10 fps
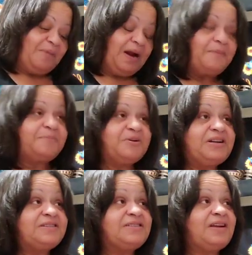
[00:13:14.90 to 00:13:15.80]
But I'm going to put
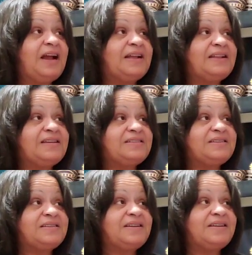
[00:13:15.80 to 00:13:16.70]
it to you like
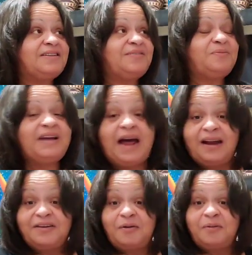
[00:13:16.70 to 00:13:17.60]
this we
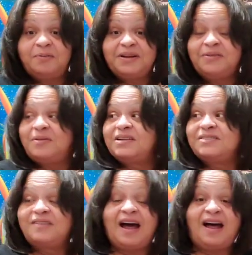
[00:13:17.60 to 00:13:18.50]
got to know where we going
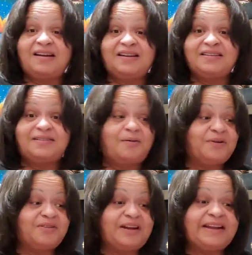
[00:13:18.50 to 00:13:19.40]
to. I need to know
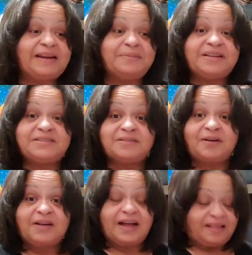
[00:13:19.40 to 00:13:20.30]
where you're leading me to,
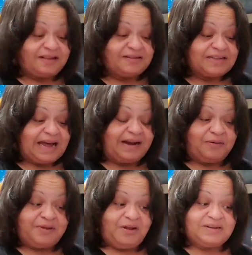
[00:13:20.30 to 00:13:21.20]
okay? There's that.
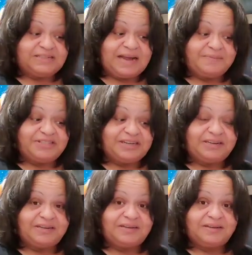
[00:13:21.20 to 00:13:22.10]
Are we on the same
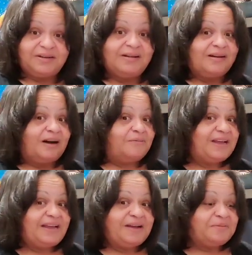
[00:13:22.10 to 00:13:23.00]
agenda? Are
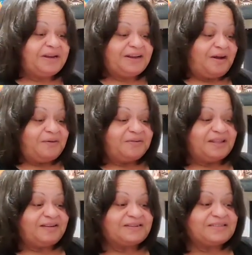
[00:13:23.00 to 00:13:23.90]
we equally yoked?
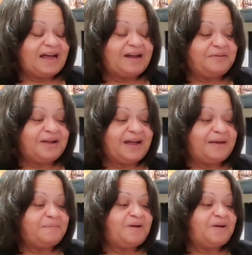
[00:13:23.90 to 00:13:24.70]
There's that, okay?